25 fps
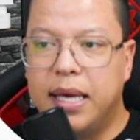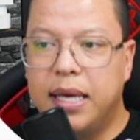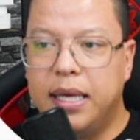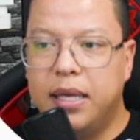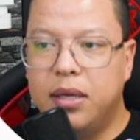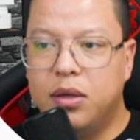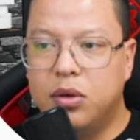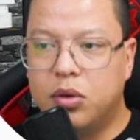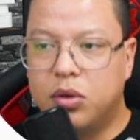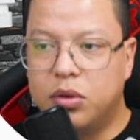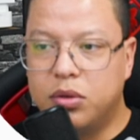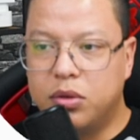
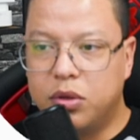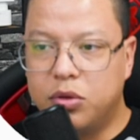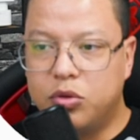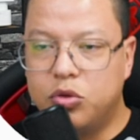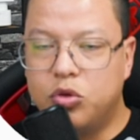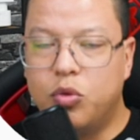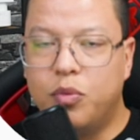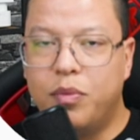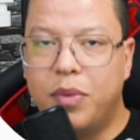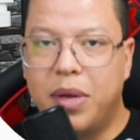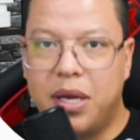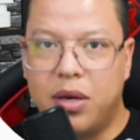in order
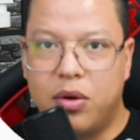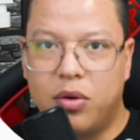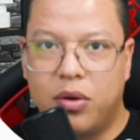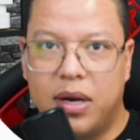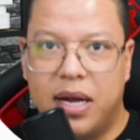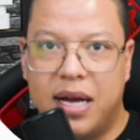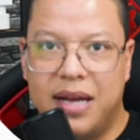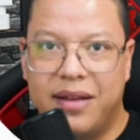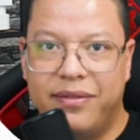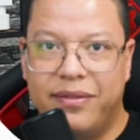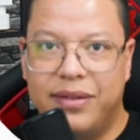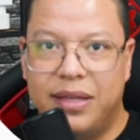to make
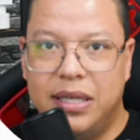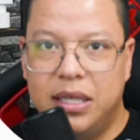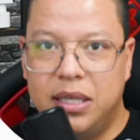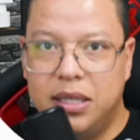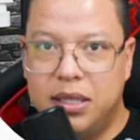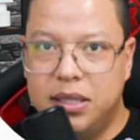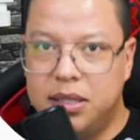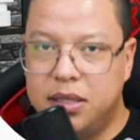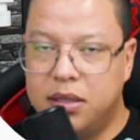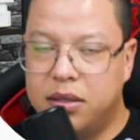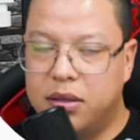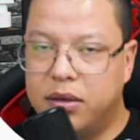your life
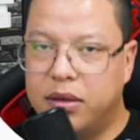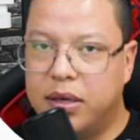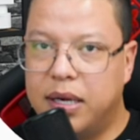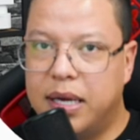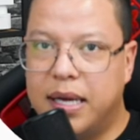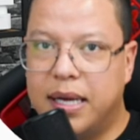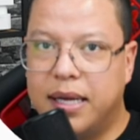easier